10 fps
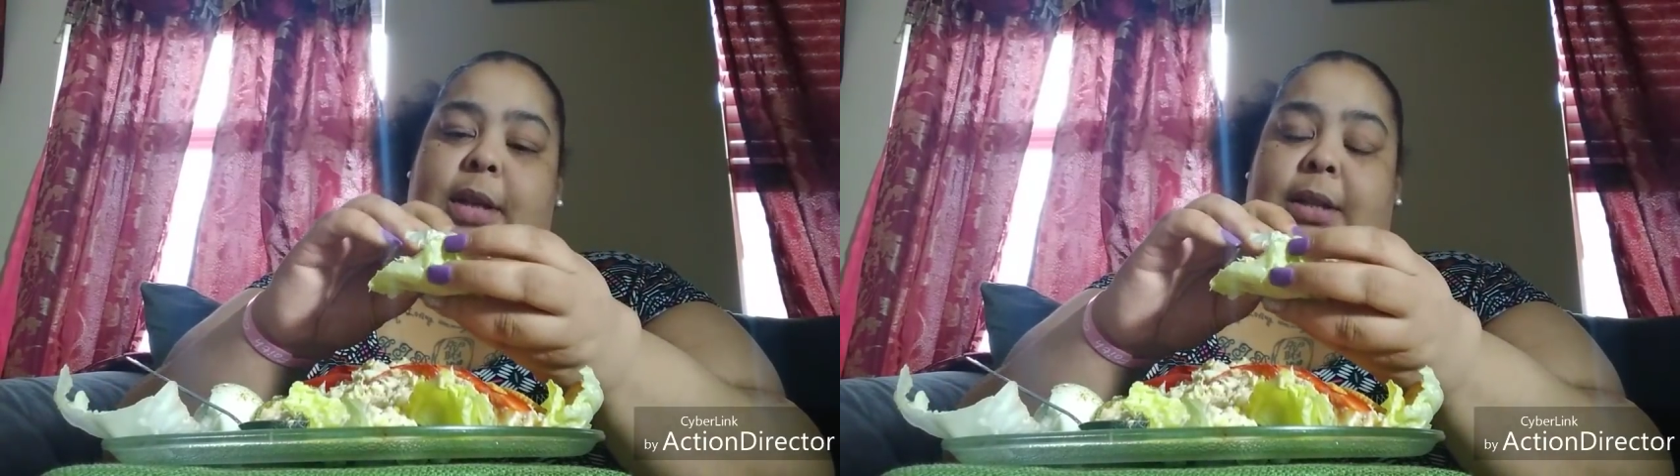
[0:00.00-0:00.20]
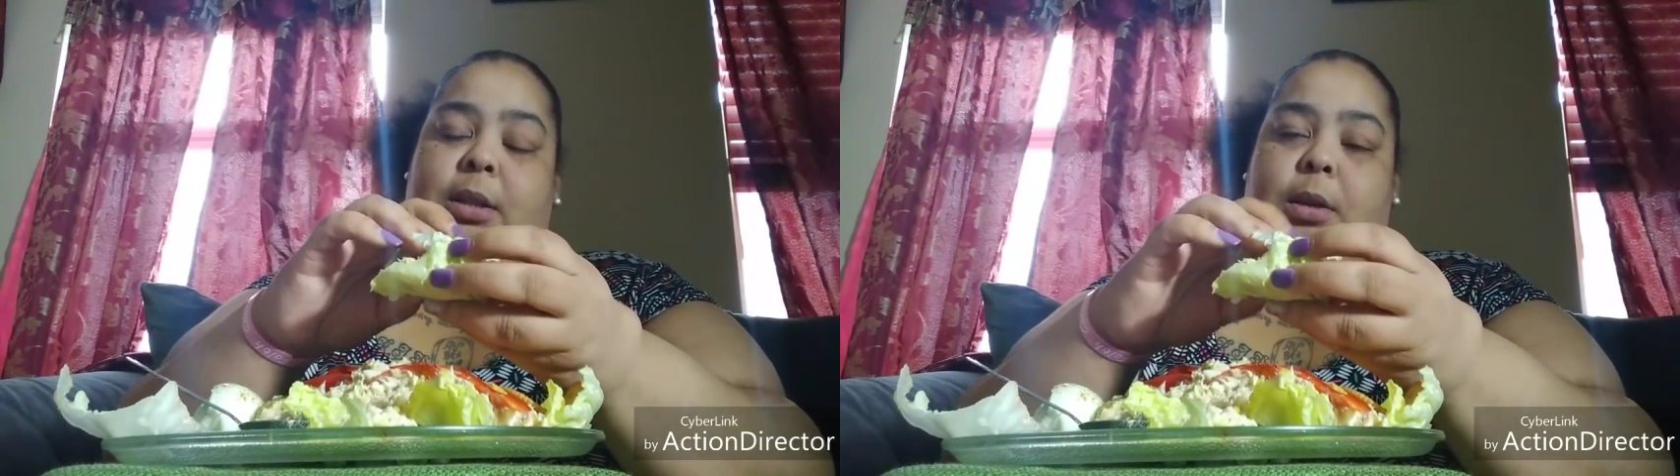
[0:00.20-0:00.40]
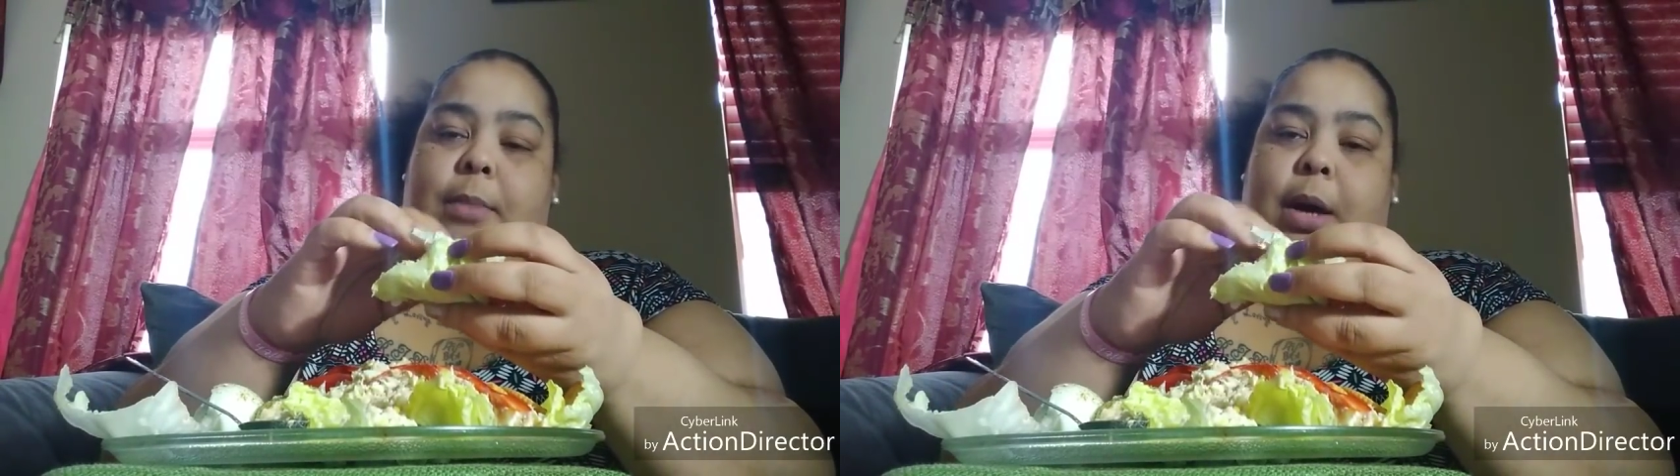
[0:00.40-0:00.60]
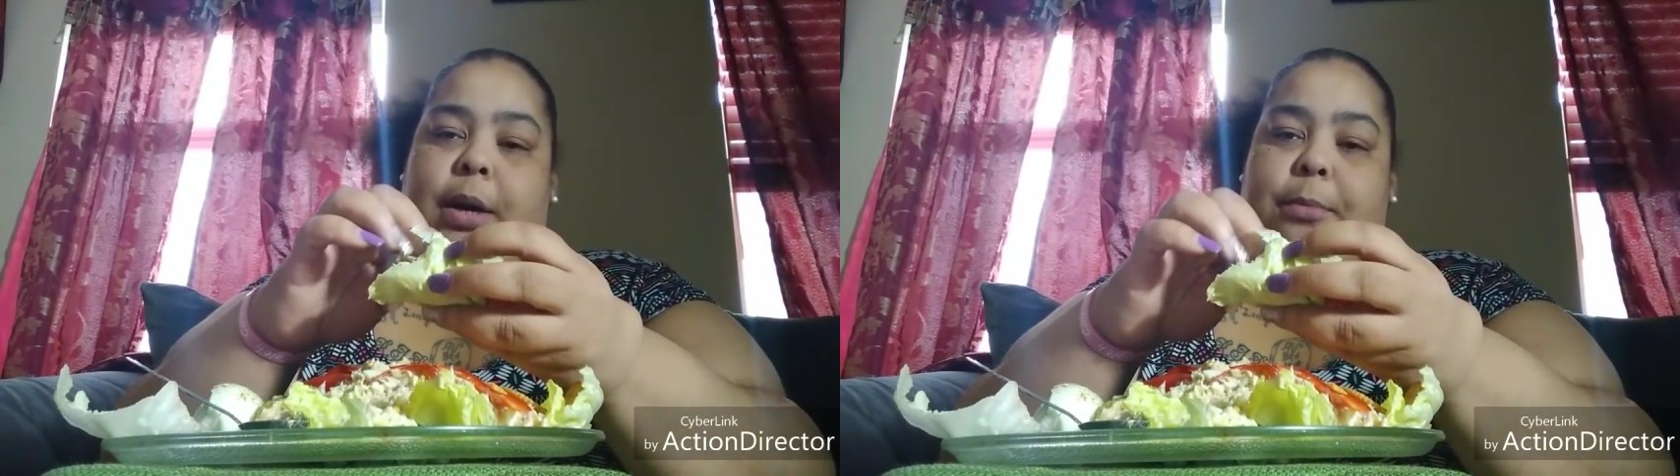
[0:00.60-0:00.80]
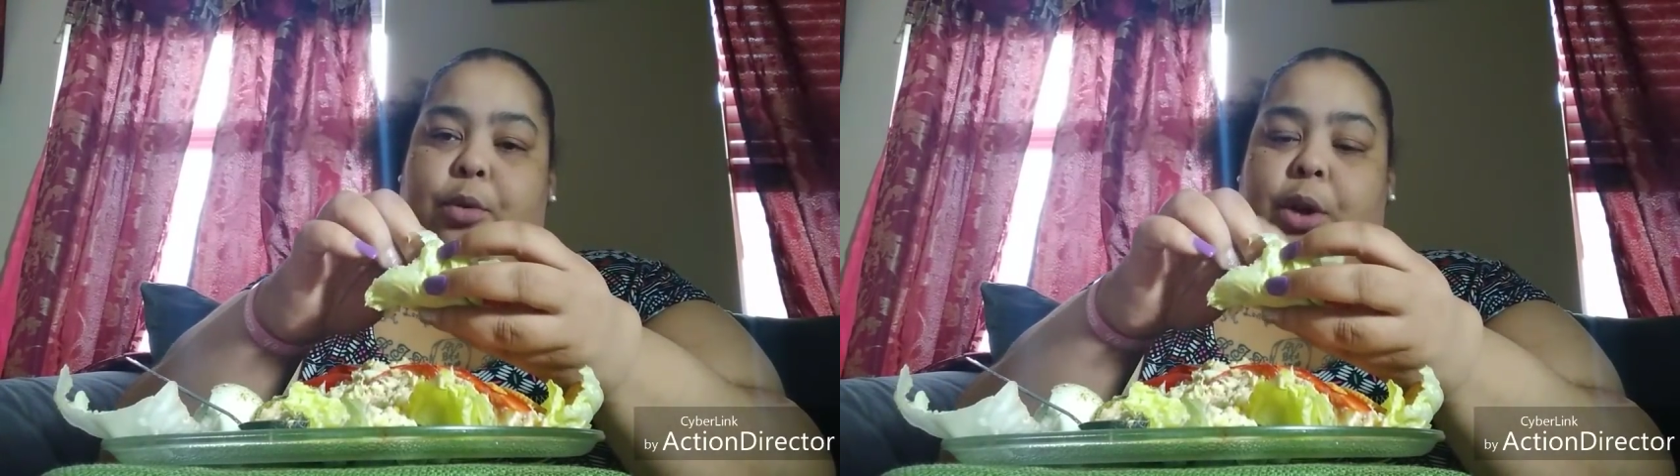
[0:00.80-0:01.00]
I took my
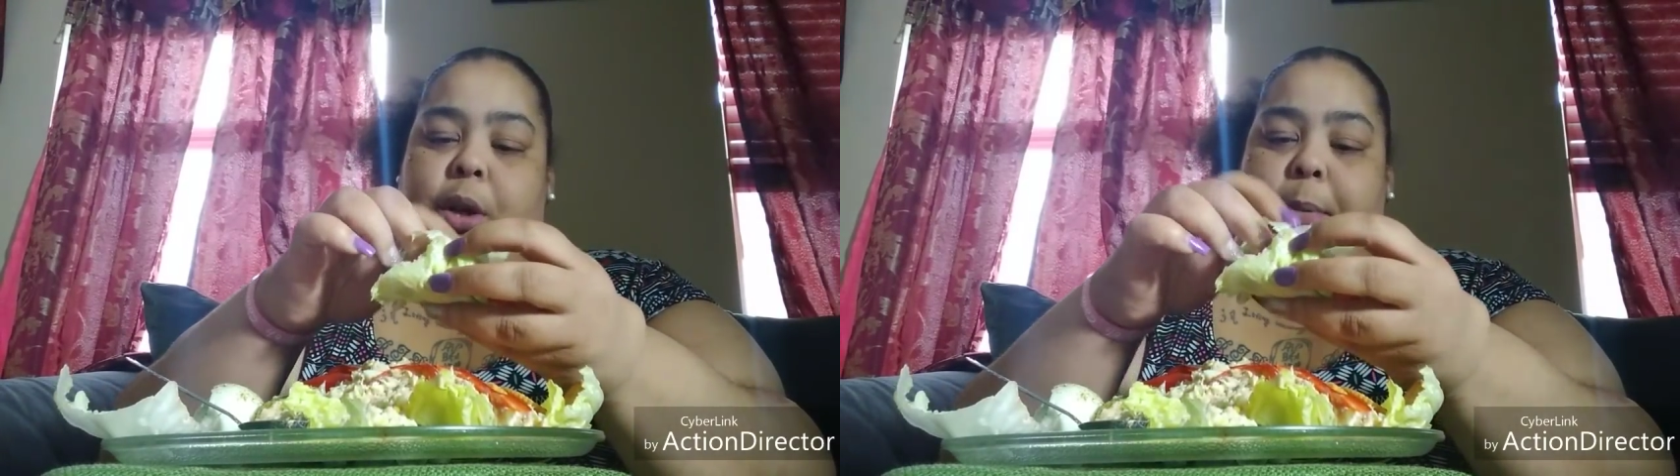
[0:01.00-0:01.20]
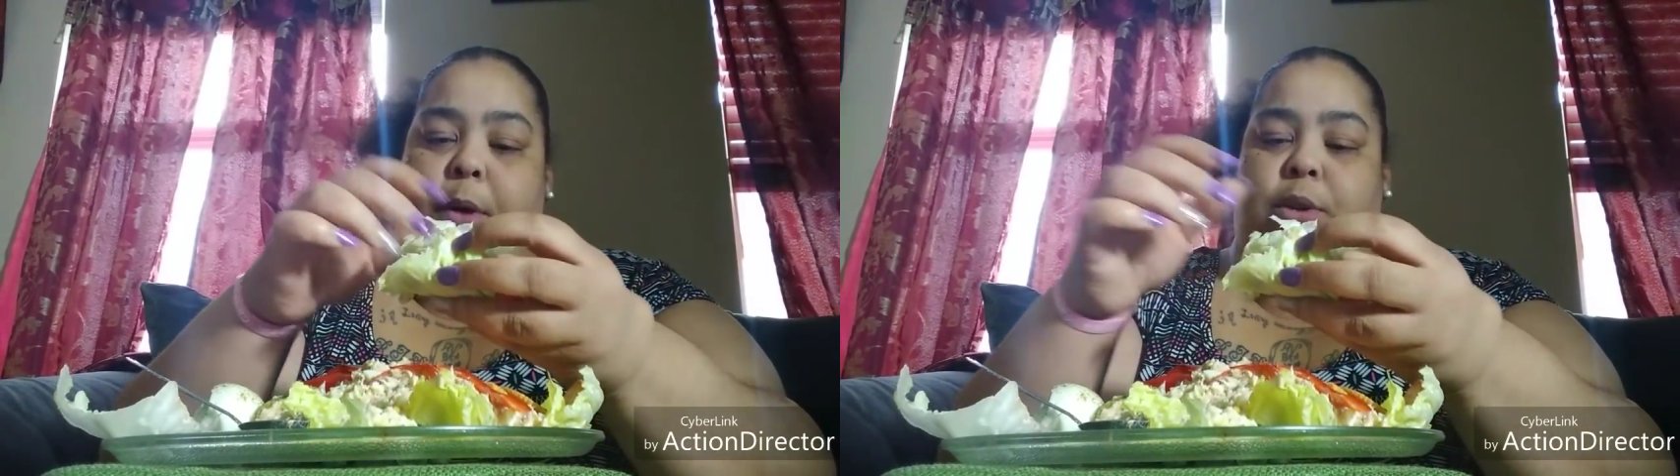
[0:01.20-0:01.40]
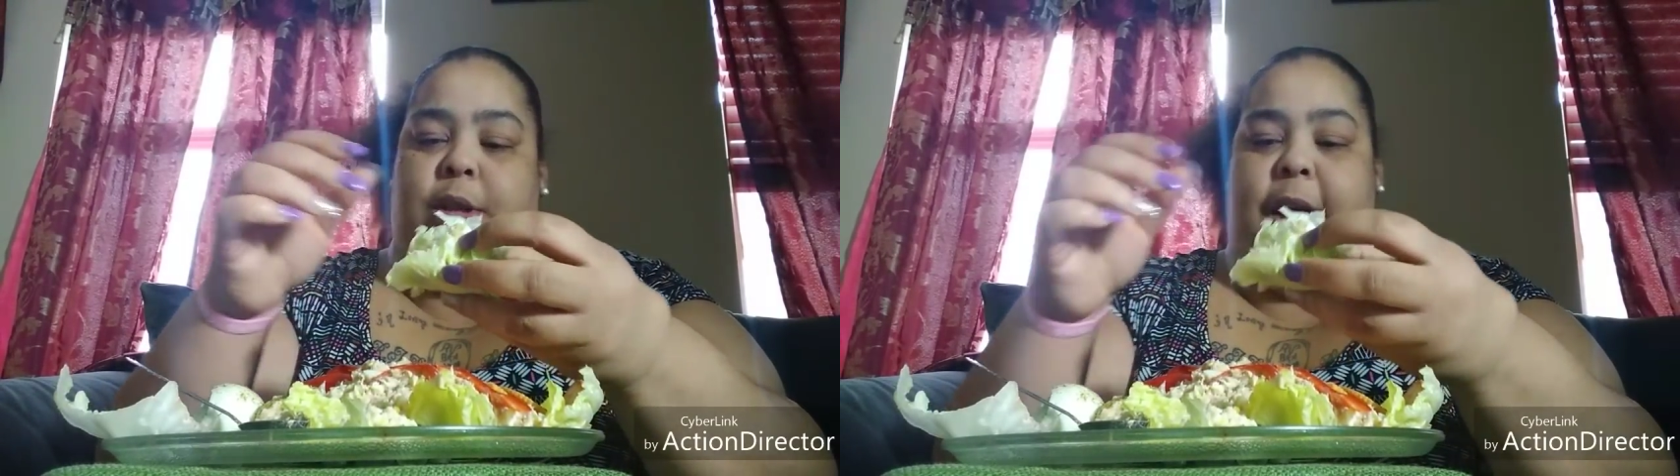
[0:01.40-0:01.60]
community post